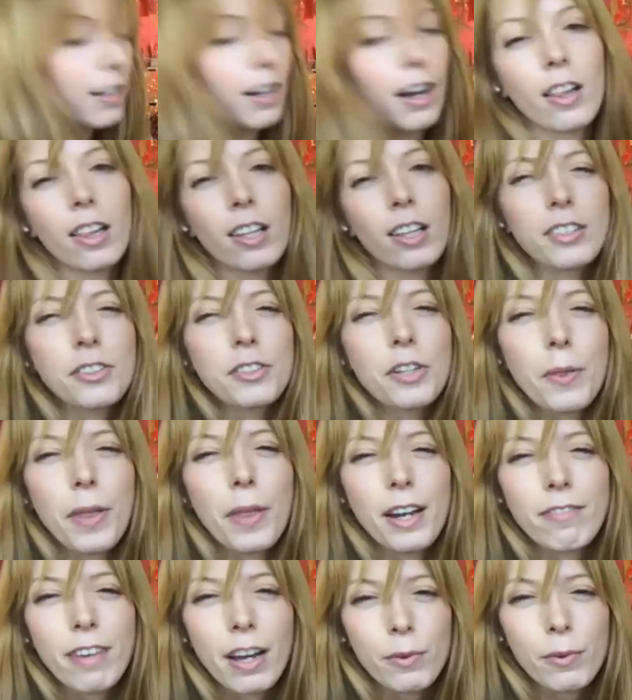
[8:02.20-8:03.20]
I'll also note
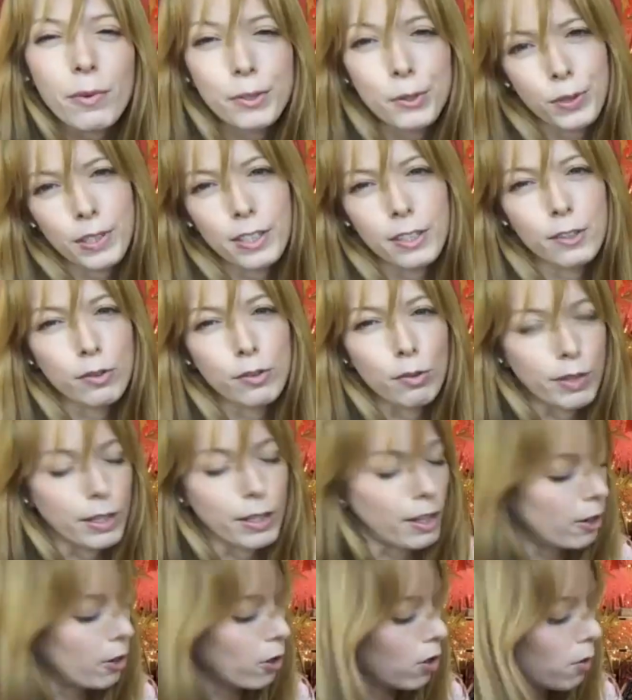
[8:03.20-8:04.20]
that if I were doing this for
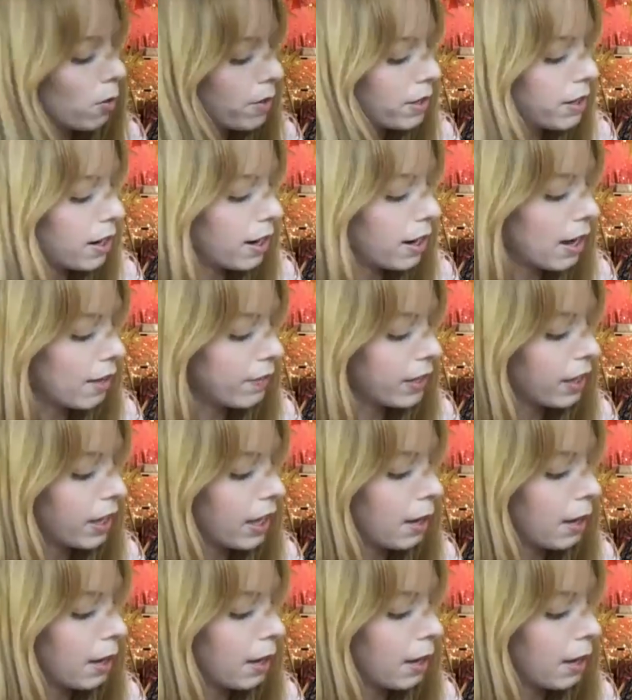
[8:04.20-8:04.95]
real at home and not having